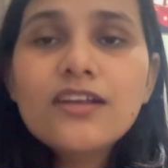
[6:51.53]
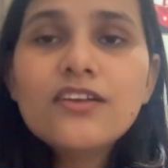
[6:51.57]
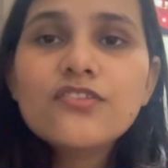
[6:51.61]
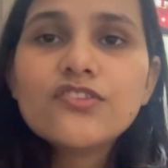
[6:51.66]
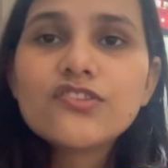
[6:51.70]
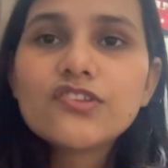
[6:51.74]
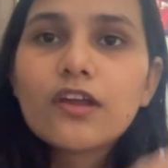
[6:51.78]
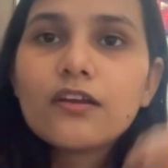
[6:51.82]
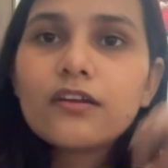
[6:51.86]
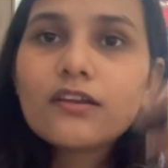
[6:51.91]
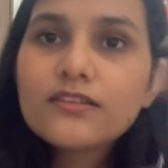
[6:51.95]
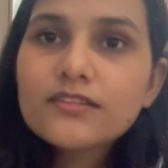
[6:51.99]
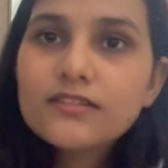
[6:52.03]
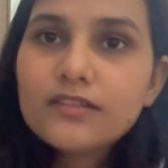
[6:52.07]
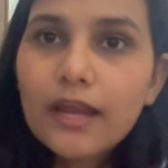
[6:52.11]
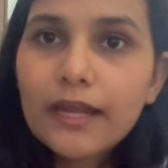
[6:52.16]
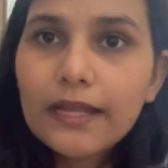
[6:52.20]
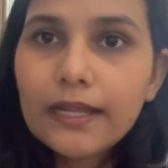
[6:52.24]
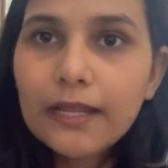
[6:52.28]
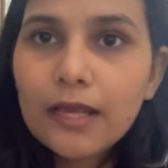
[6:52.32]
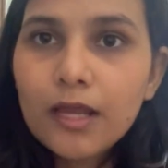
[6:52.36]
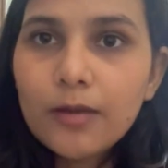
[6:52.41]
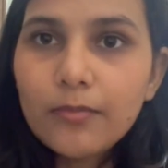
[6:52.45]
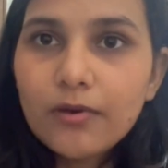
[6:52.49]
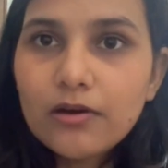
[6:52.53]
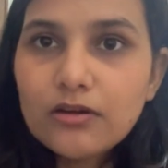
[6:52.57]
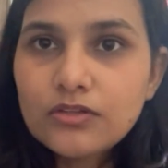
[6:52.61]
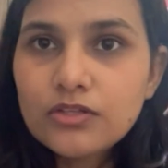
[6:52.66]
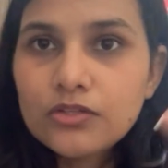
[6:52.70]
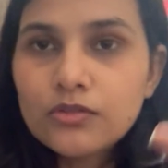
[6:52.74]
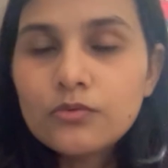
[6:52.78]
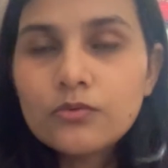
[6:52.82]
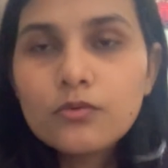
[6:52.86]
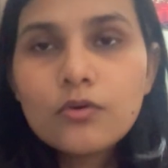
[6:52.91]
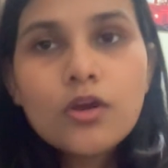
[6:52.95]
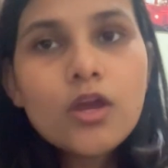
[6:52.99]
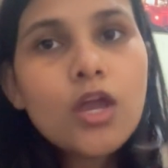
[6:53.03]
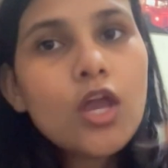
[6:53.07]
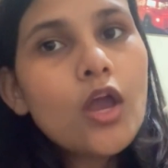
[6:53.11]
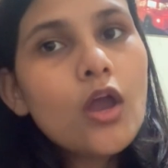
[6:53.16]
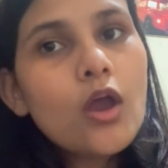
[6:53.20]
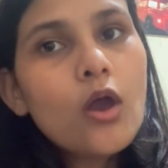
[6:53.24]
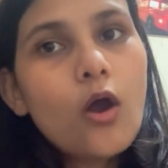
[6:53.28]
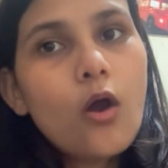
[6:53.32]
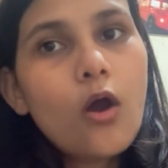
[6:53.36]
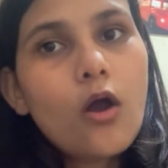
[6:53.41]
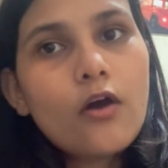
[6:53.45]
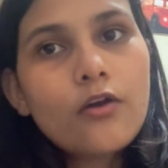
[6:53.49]
Journalists writing about you,
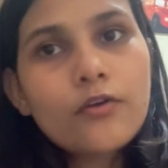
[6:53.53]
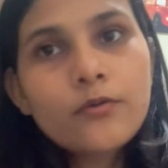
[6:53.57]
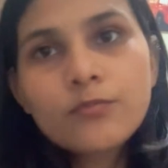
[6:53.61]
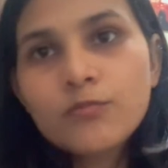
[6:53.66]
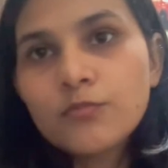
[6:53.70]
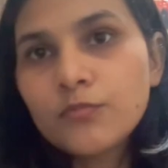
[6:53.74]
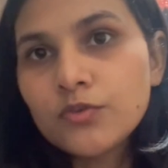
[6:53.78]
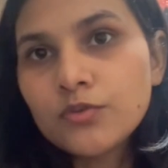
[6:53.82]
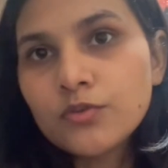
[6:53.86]
or